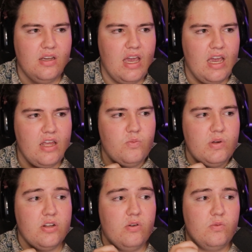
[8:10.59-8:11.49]
and we
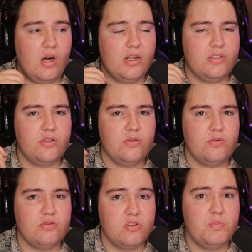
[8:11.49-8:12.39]
don't want
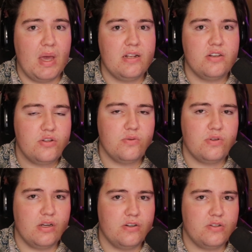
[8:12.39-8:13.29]
to spend 2
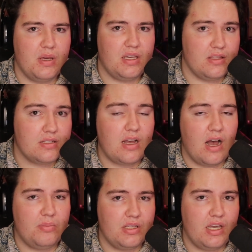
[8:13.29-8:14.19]
years making this
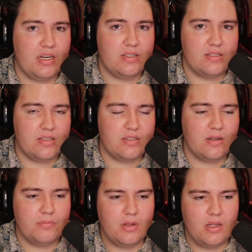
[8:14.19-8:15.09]
complicated system.